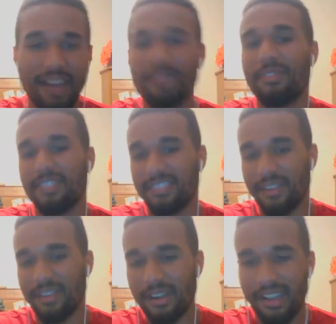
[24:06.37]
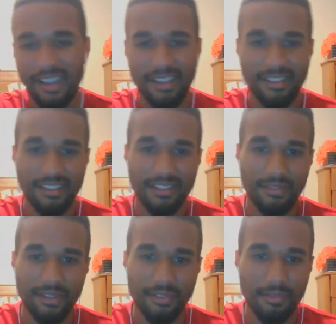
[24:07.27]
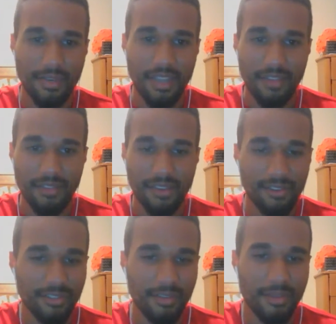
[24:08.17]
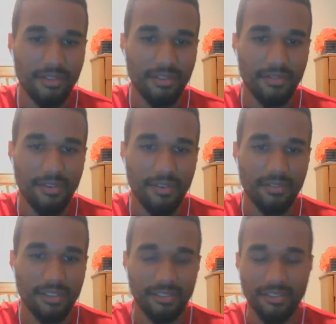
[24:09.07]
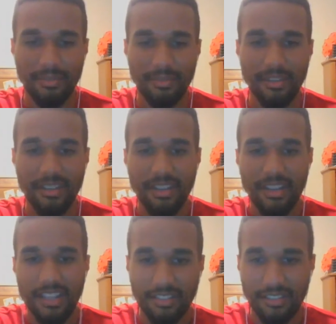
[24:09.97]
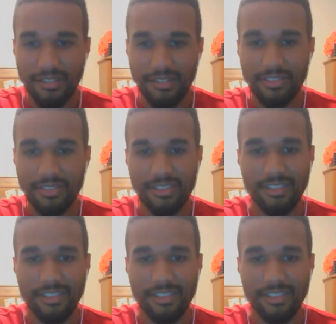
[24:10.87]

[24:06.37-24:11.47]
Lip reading: I don't think so. I think they've got too many heavy hitters coming out in the fall of next year. But that's another discussion.